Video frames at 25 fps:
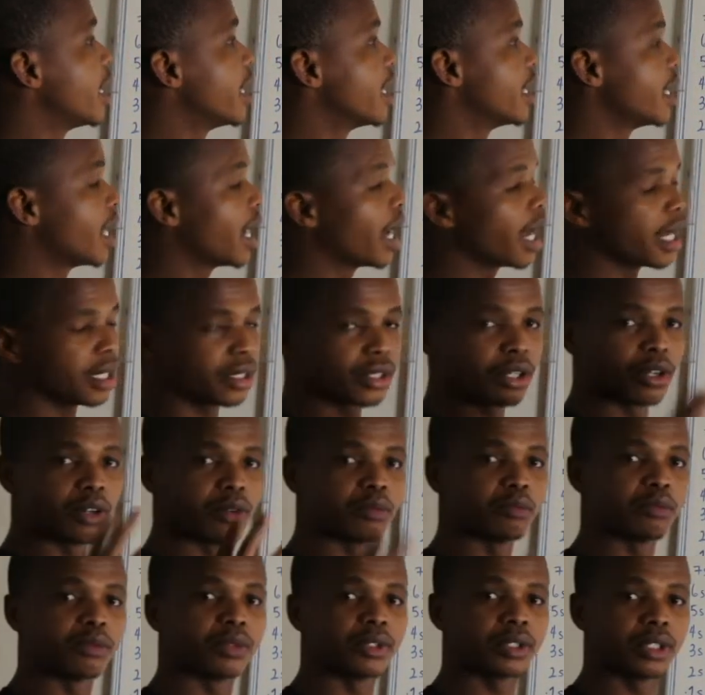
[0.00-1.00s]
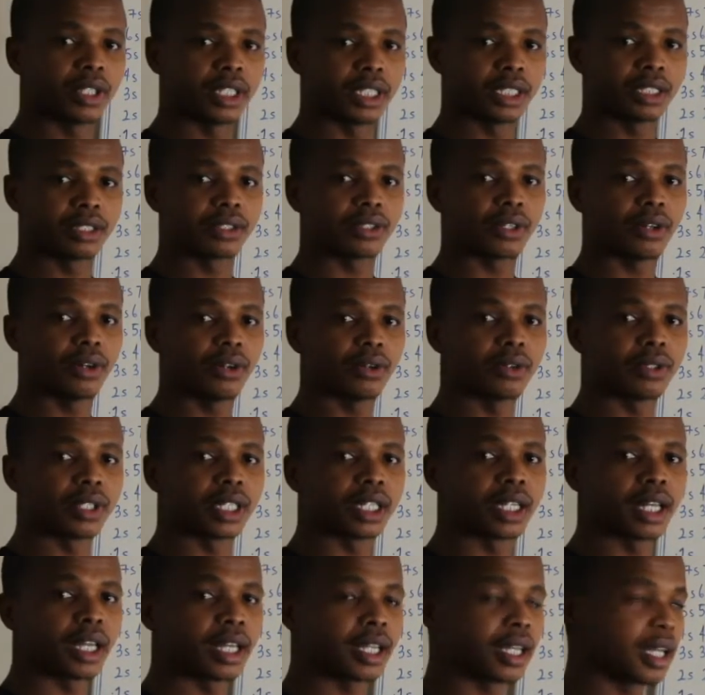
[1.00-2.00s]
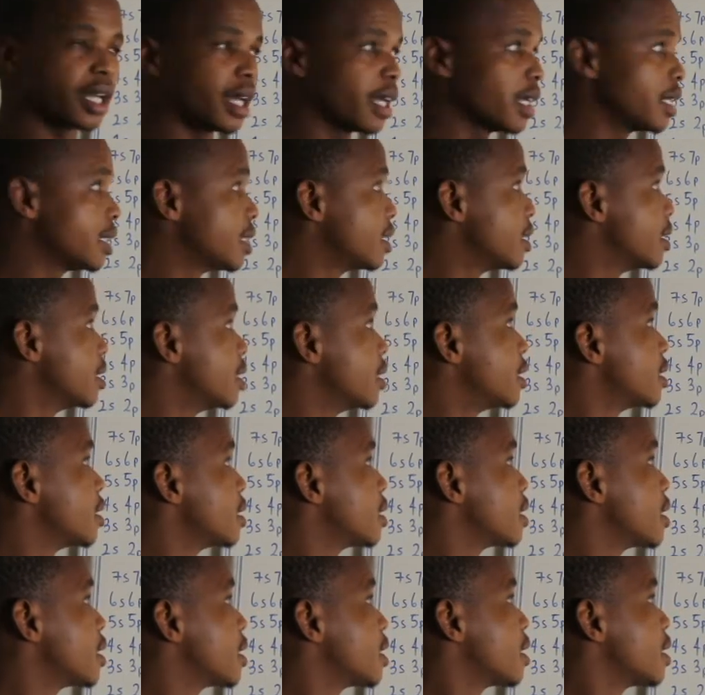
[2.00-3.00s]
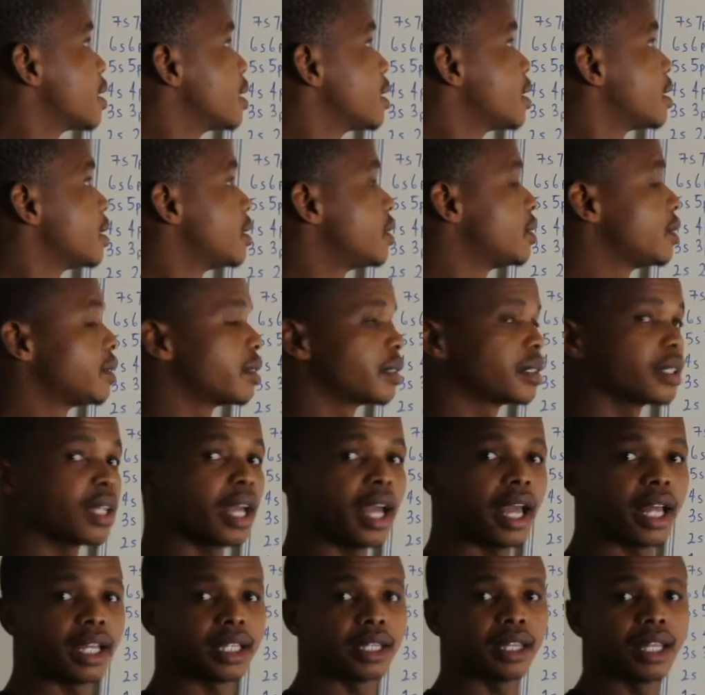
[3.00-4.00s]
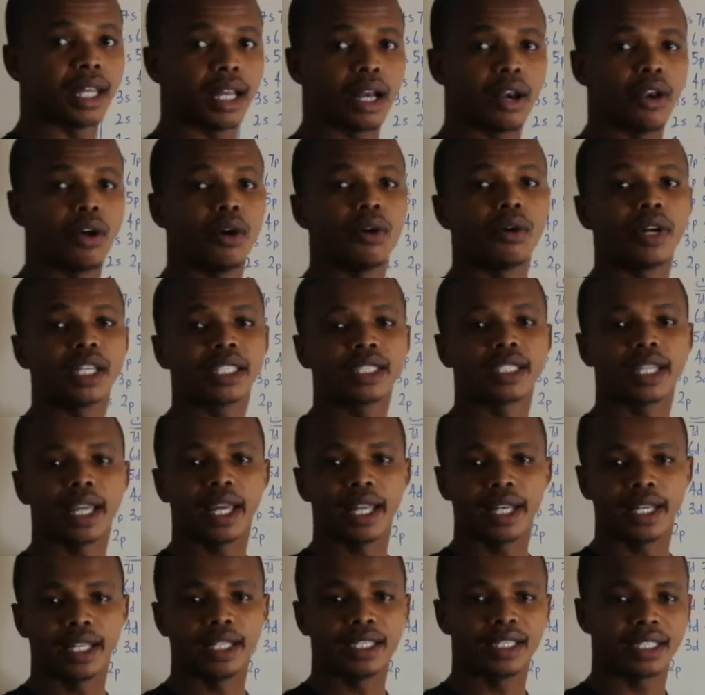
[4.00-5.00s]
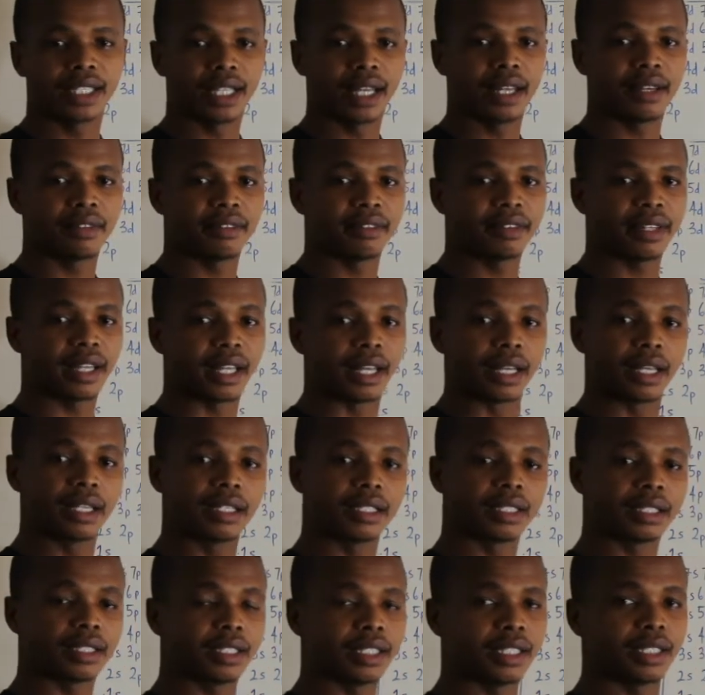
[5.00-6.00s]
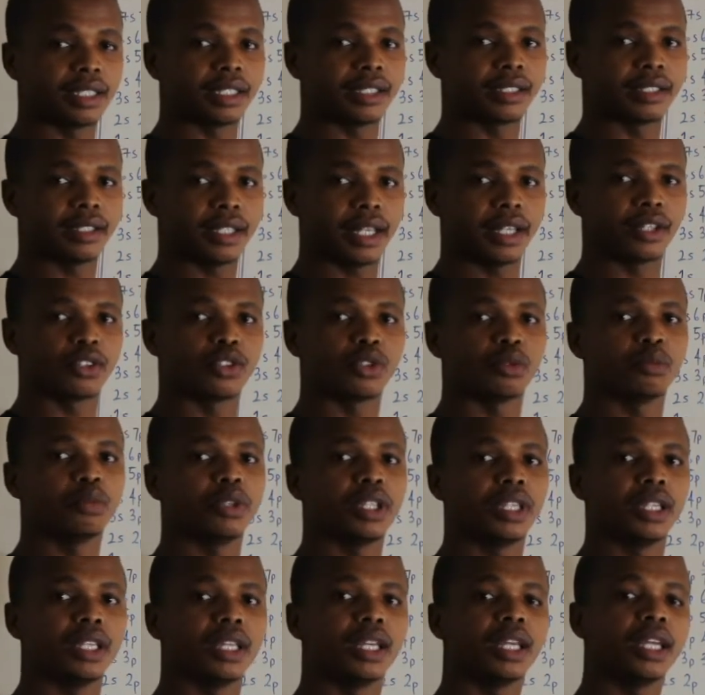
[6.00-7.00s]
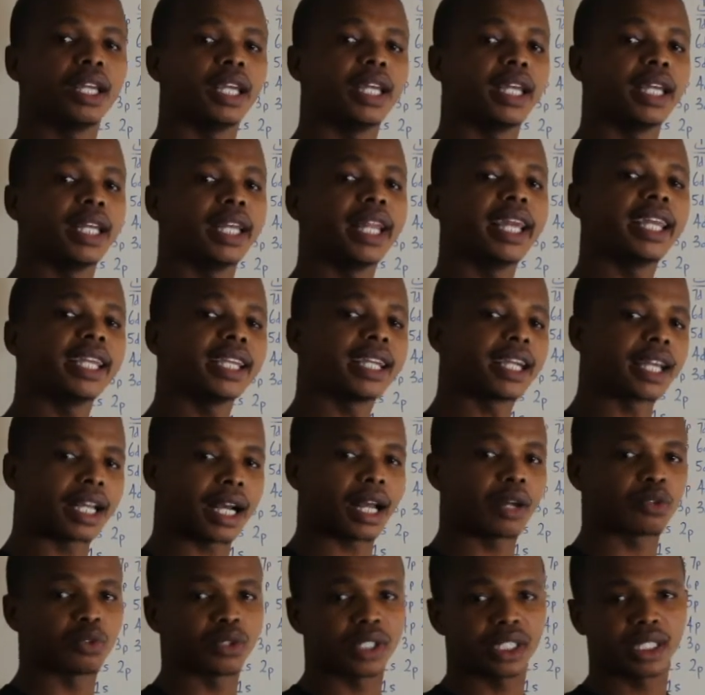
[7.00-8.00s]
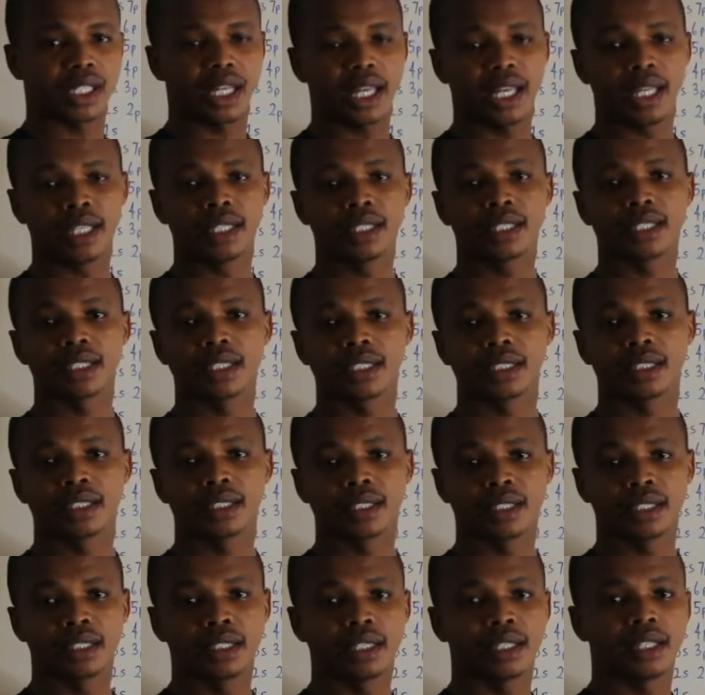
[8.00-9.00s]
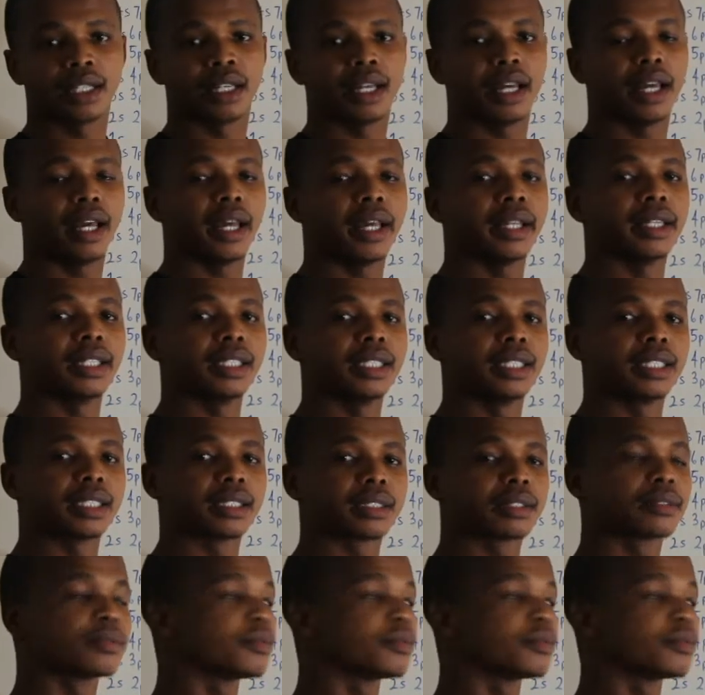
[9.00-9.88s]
an atom on its own is at the lowest energy level, it is said to be in a ground state. And